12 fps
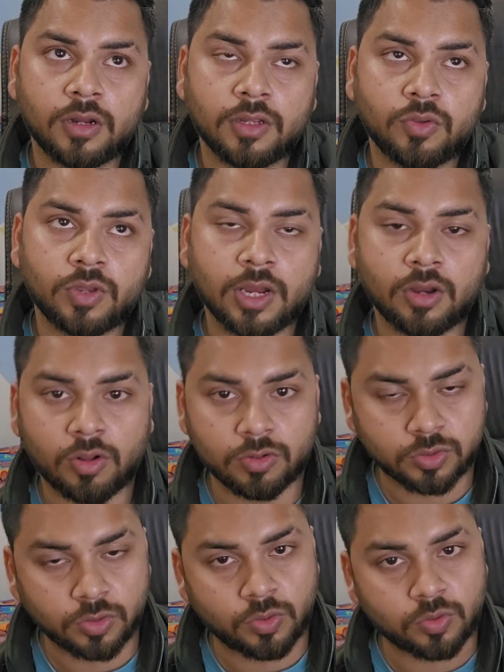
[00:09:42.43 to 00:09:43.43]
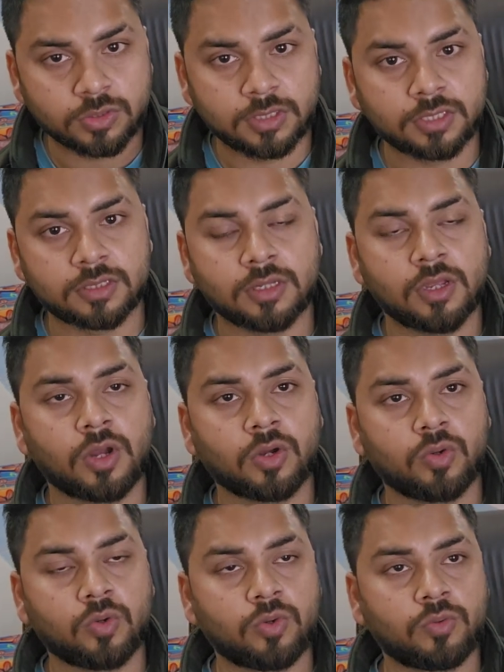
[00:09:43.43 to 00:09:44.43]
you can also use this
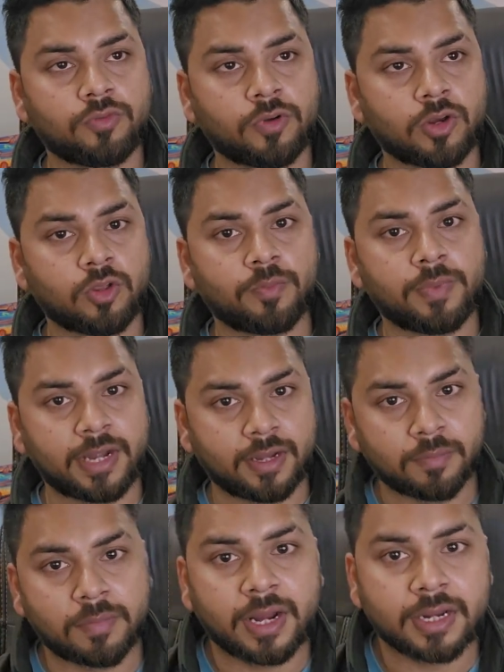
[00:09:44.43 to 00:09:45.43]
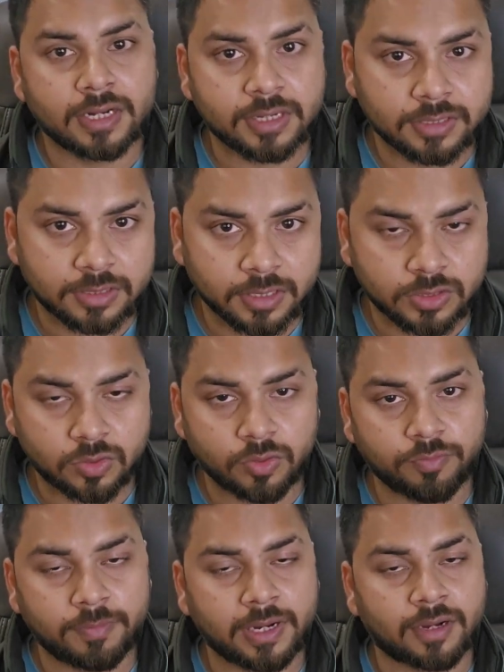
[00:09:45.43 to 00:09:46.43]
to for your better market research,
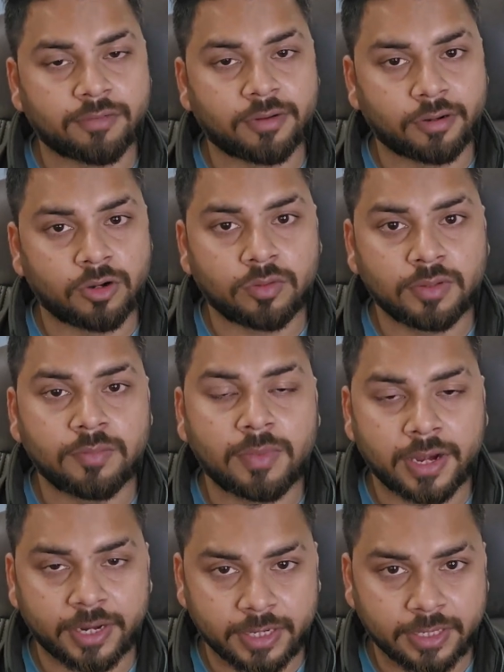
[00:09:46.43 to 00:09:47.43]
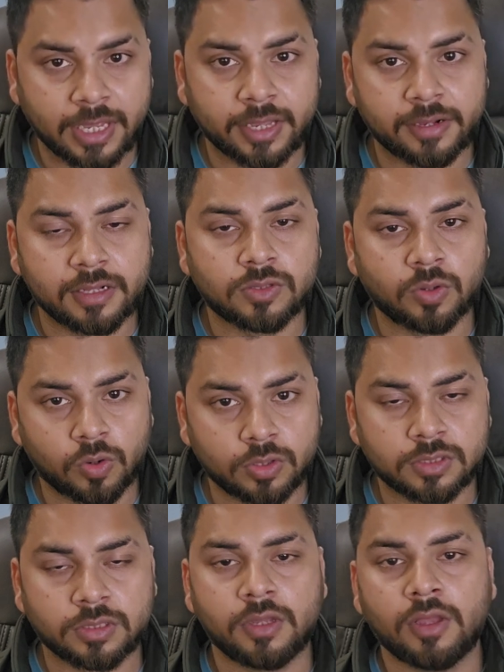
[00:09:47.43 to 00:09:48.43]
to better find out the marketing angles,
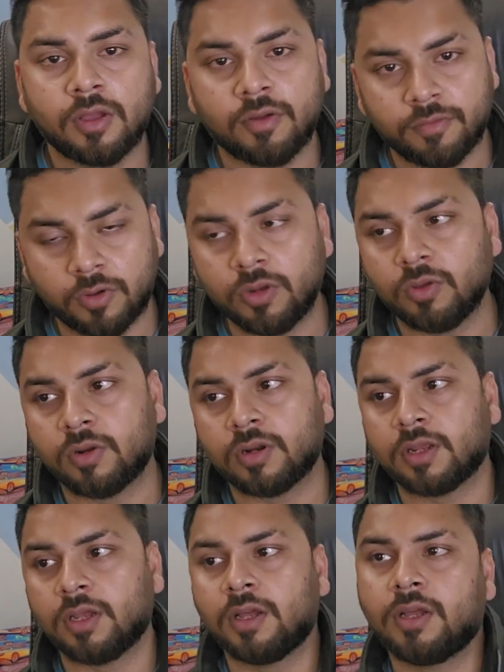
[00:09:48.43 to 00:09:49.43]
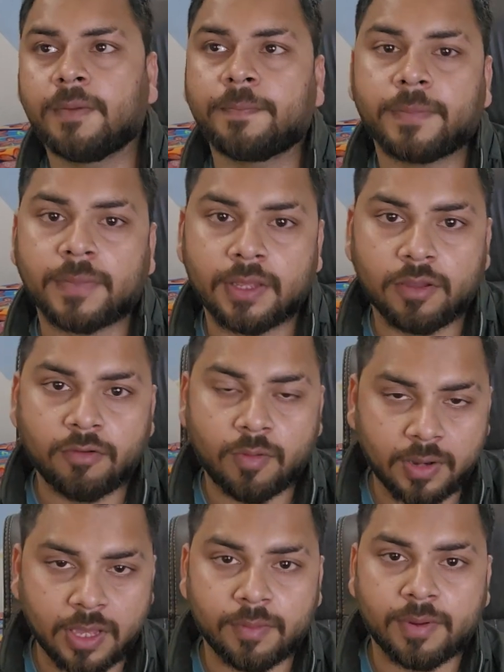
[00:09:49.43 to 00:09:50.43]
hooks for your
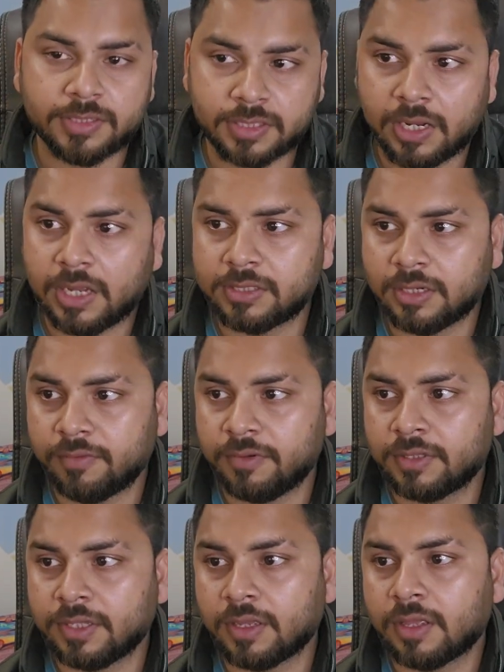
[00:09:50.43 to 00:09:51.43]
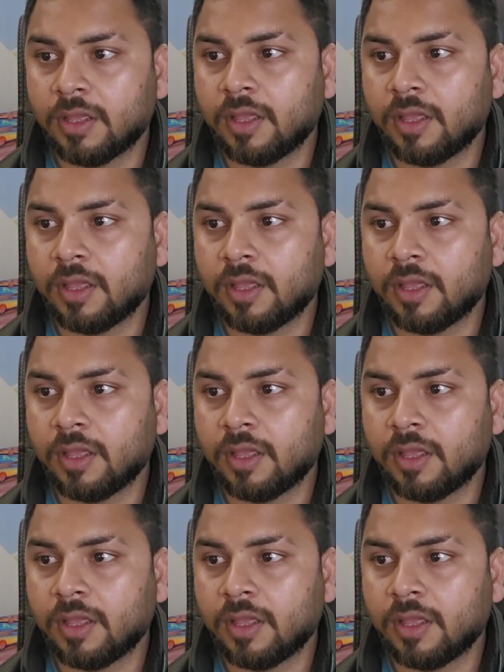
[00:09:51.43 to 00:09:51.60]
webinar, masterclass, and everything.